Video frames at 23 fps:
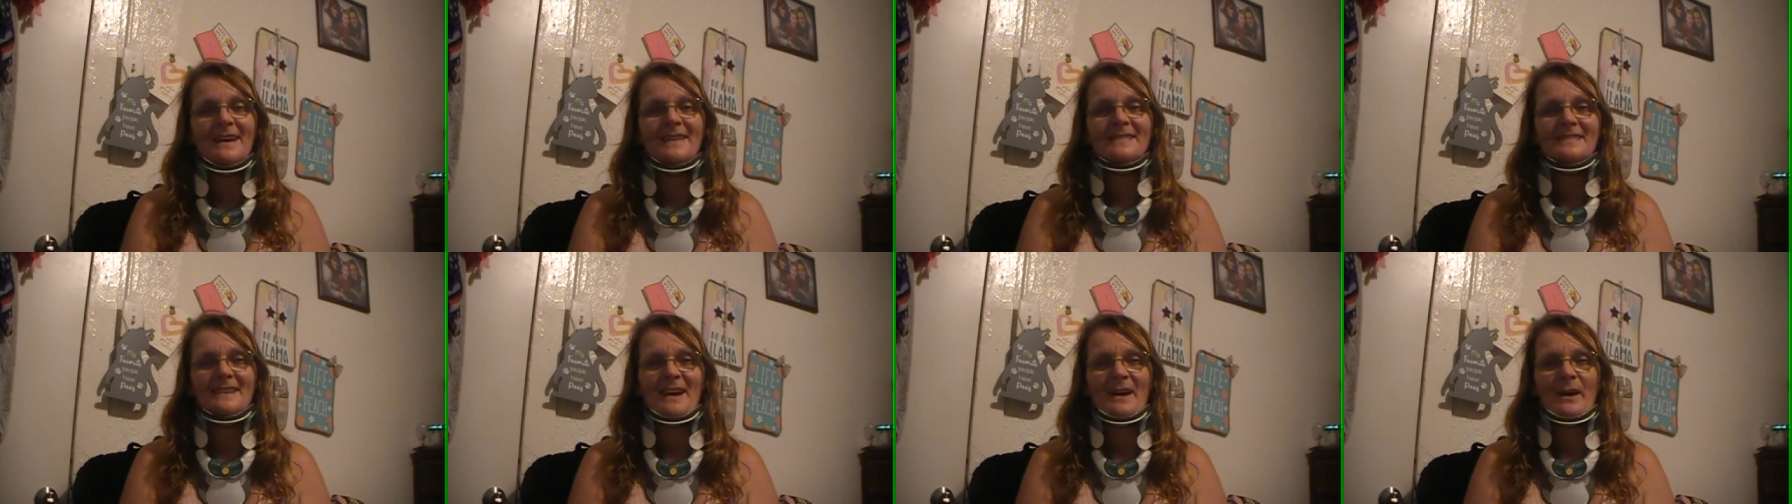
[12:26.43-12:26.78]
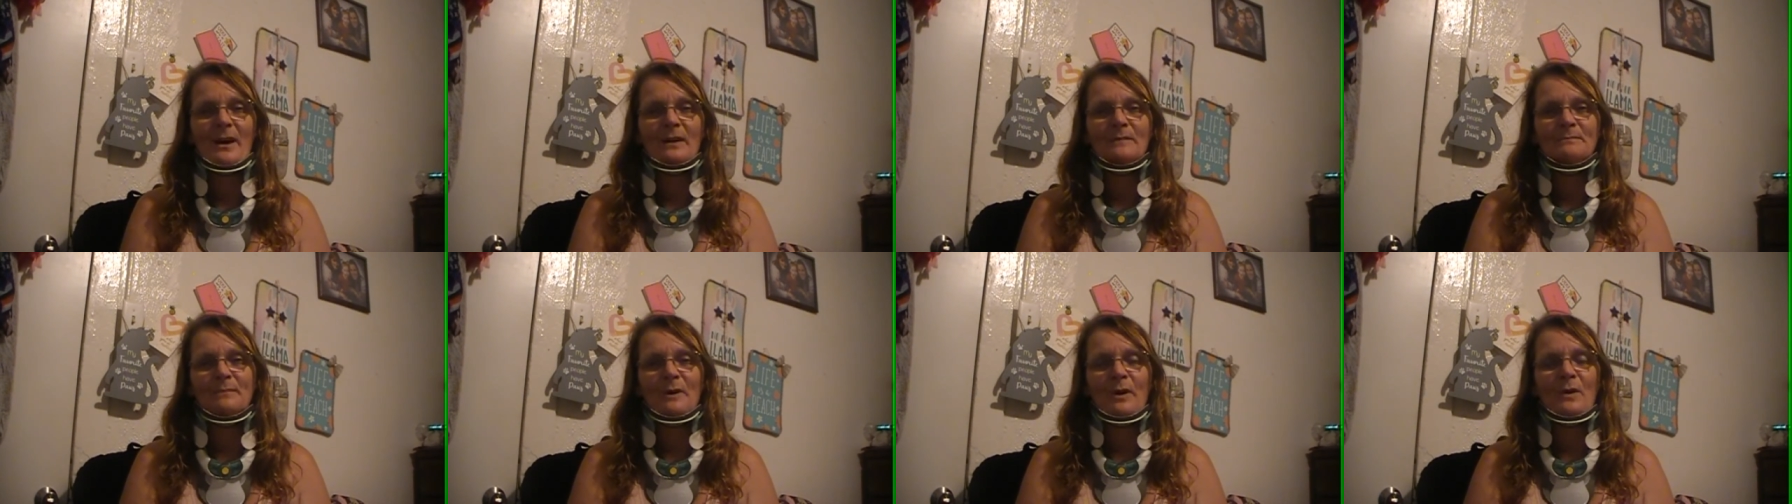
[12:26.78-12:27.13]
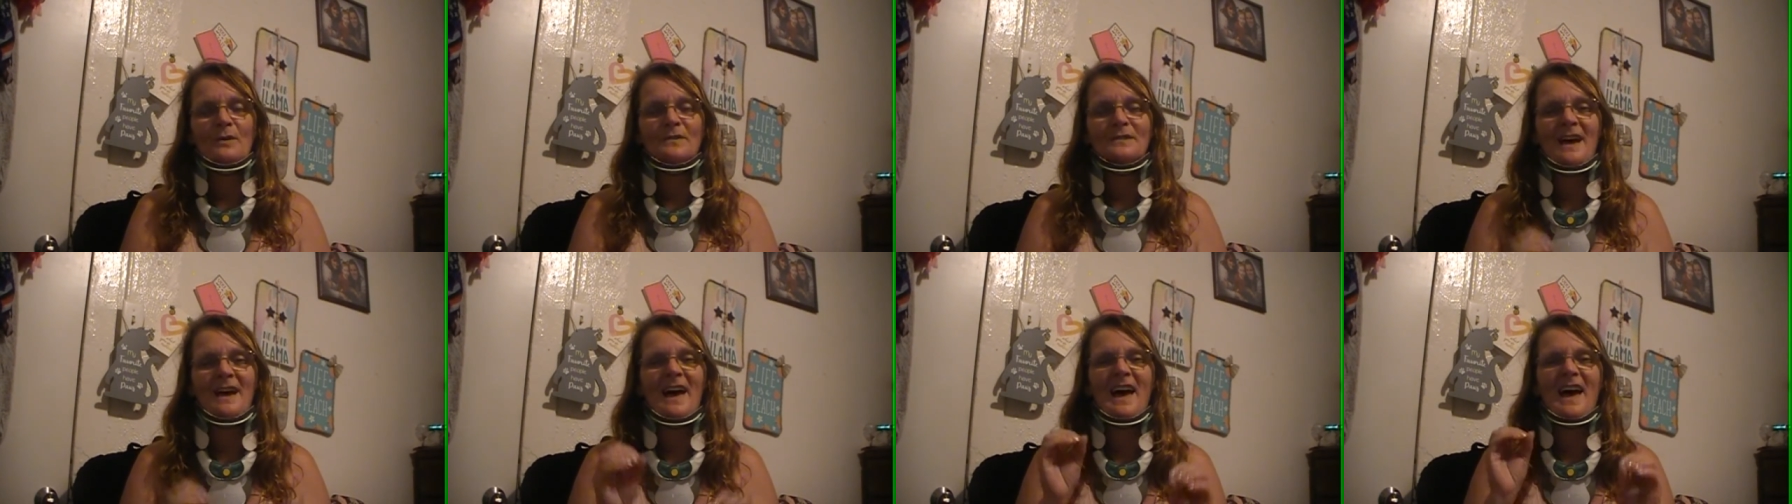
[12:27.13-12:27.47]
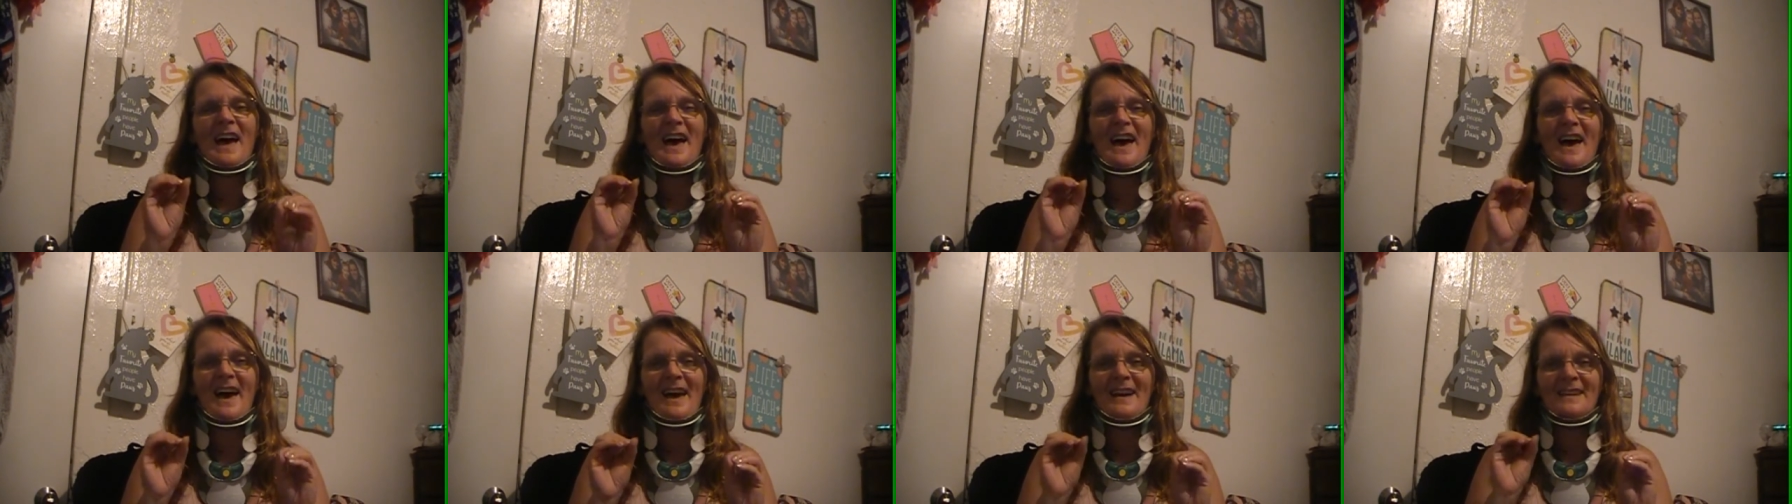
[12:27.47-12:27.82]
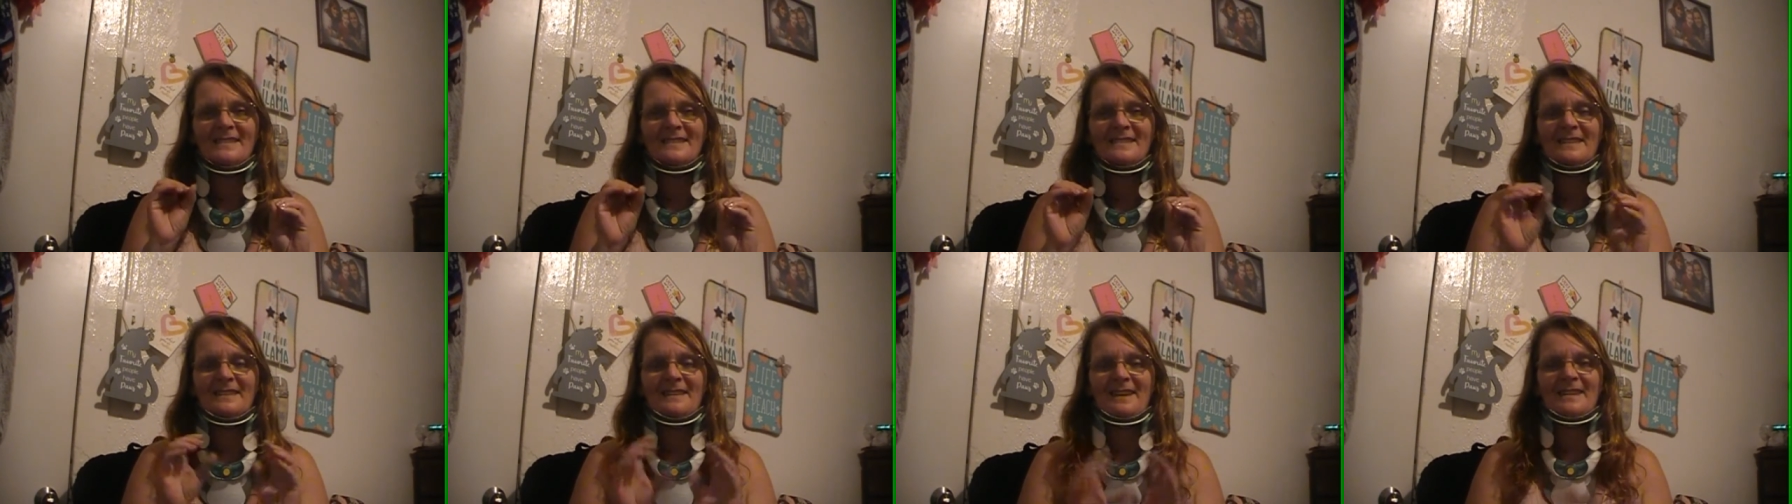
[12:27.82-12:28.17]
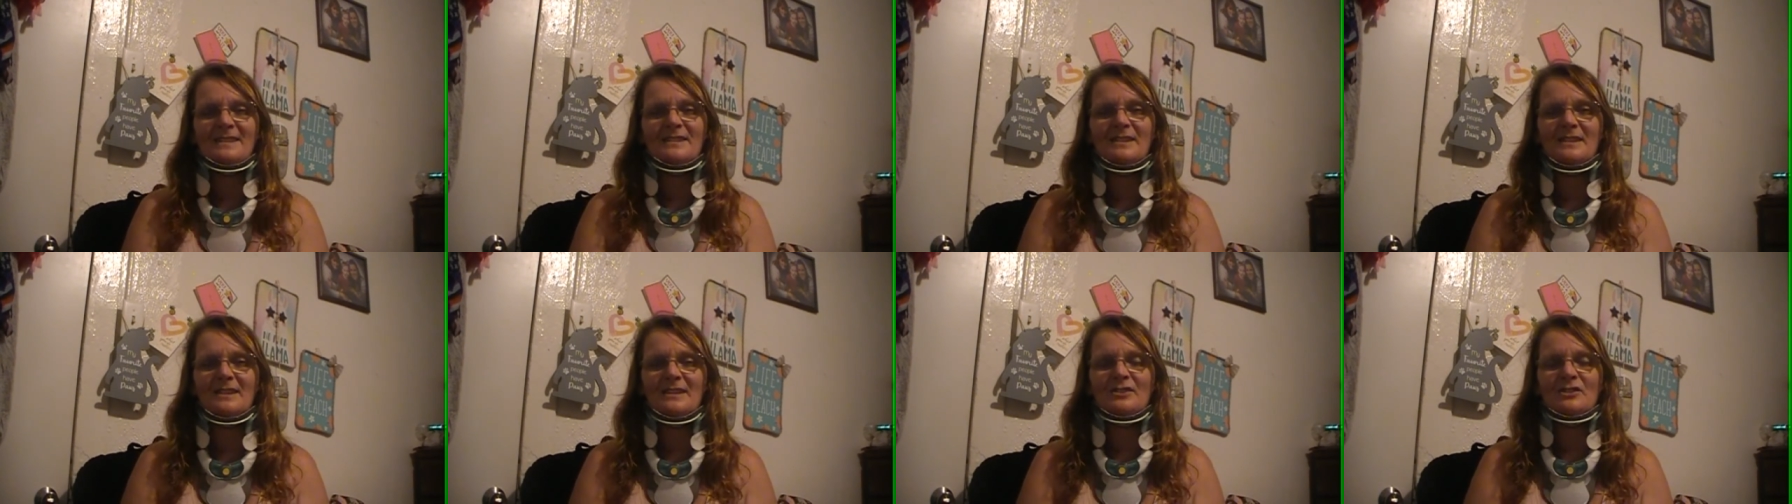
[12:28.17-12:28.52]
They are both
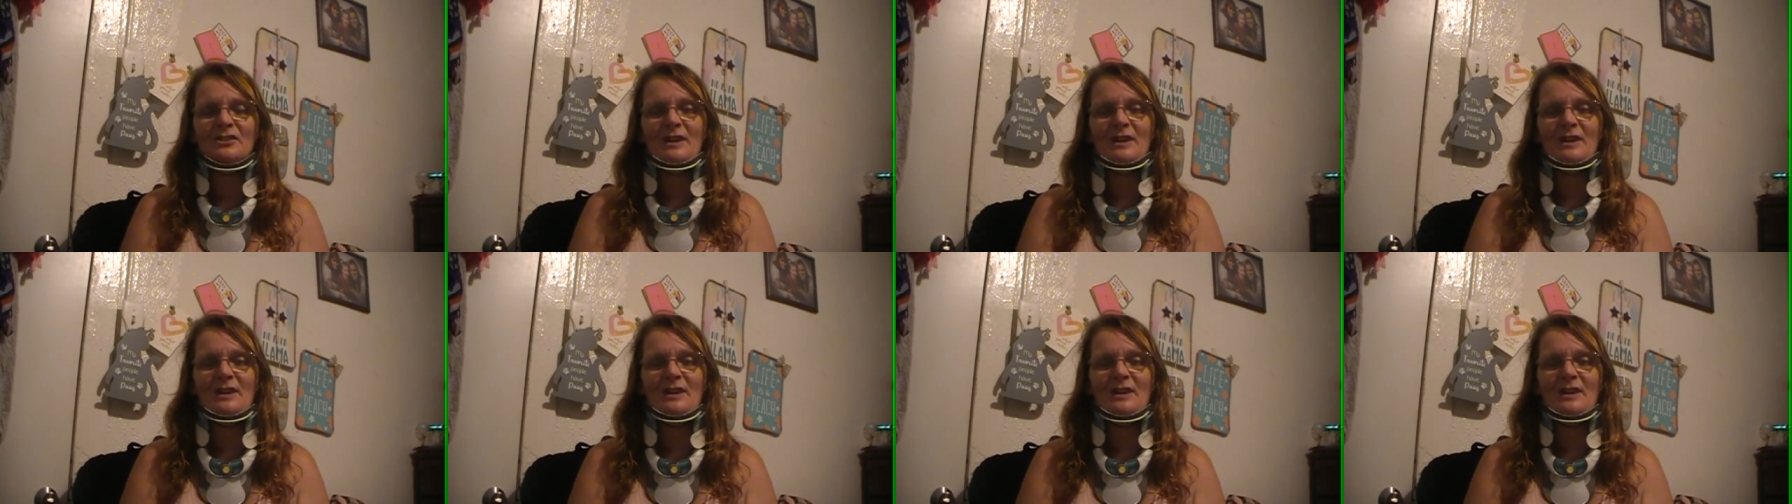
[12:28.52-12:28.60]
excellent